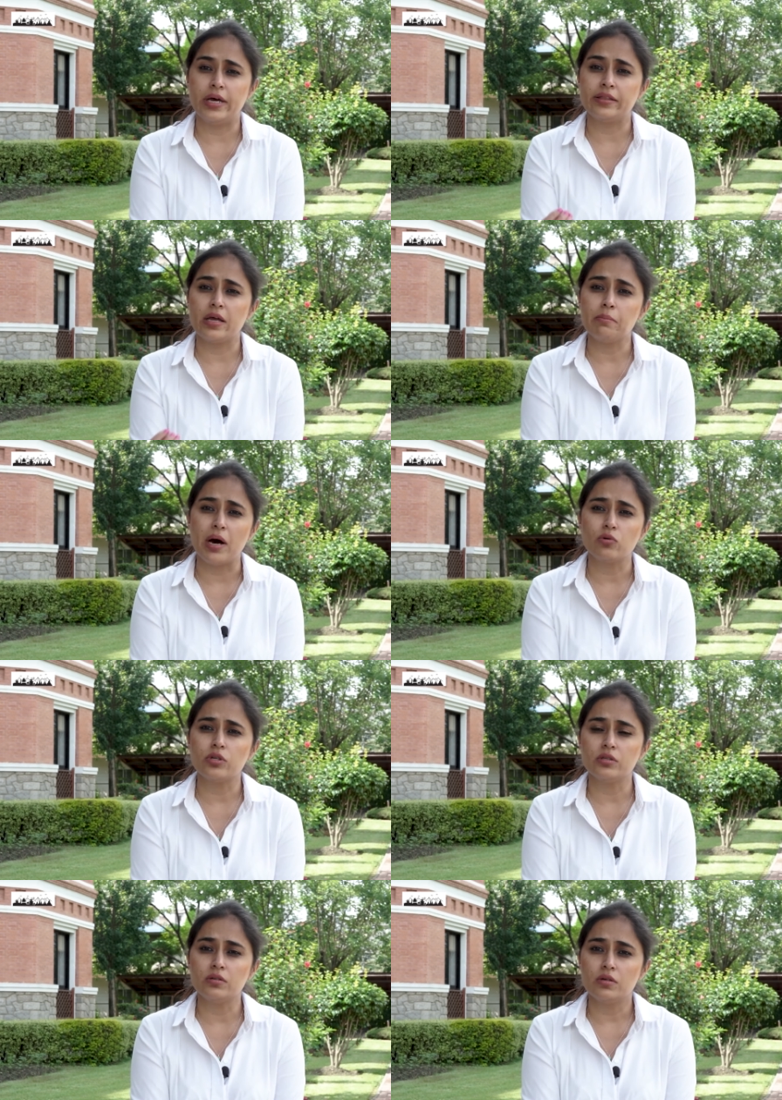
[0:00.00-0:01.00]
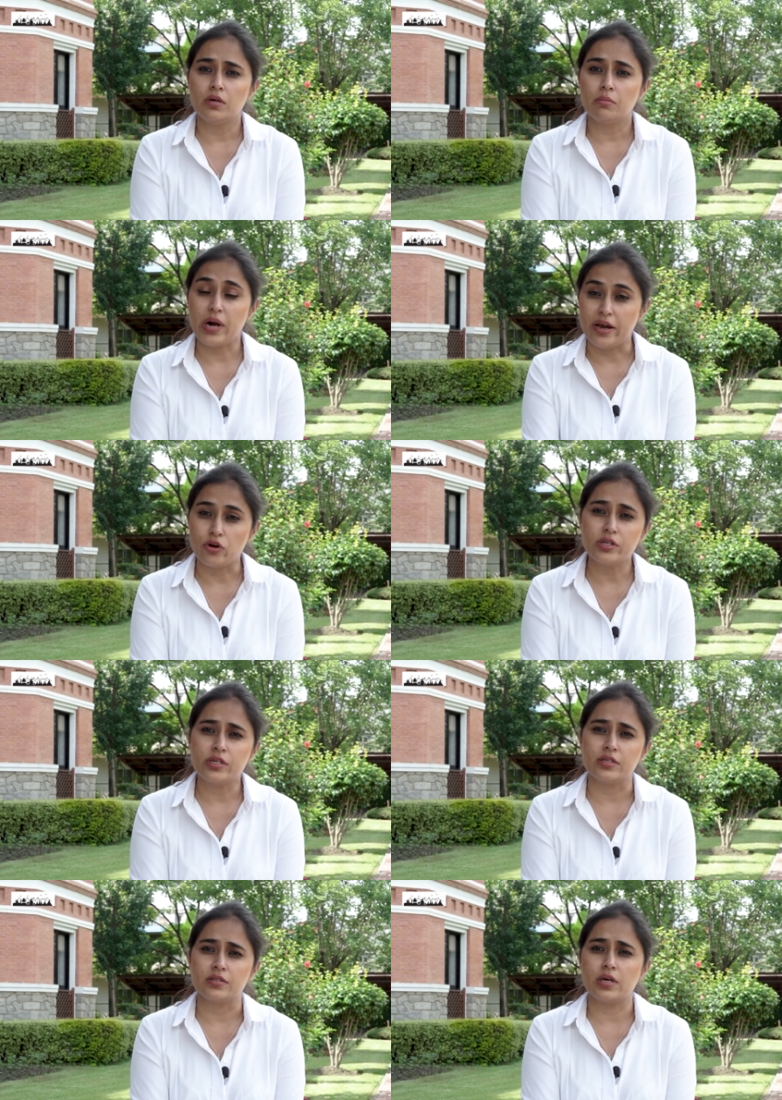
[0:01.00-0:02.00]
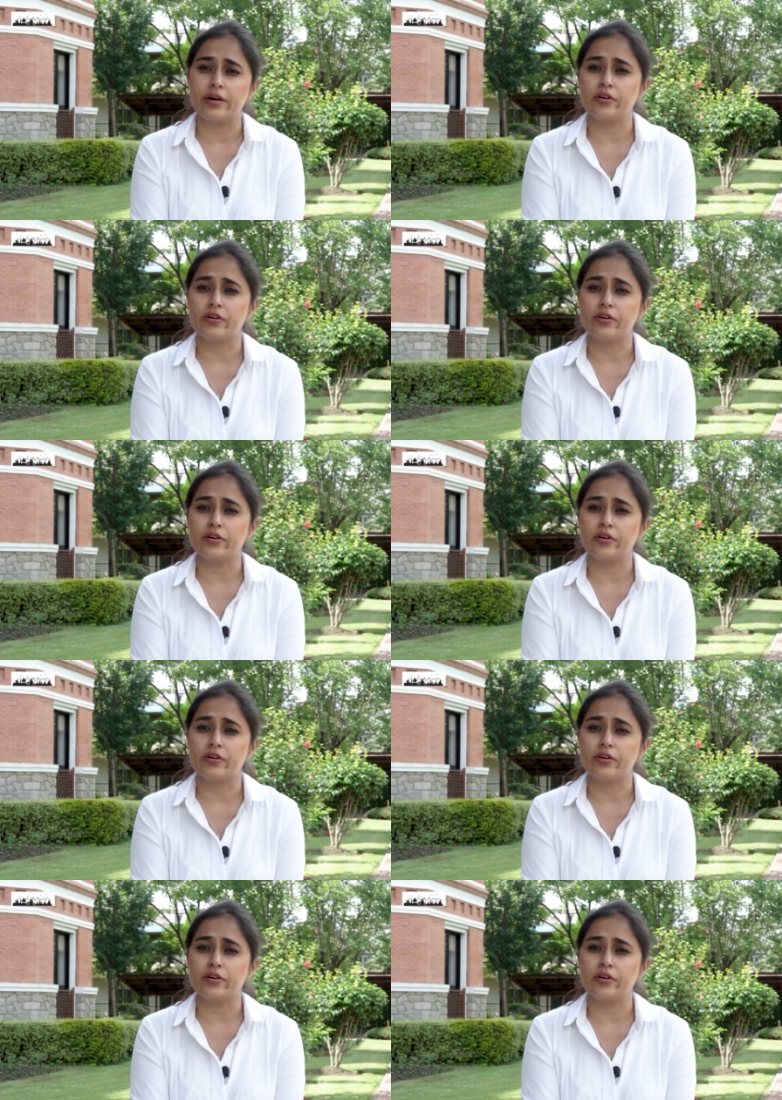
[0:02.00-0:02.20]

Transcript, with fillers: and that mountain priorities are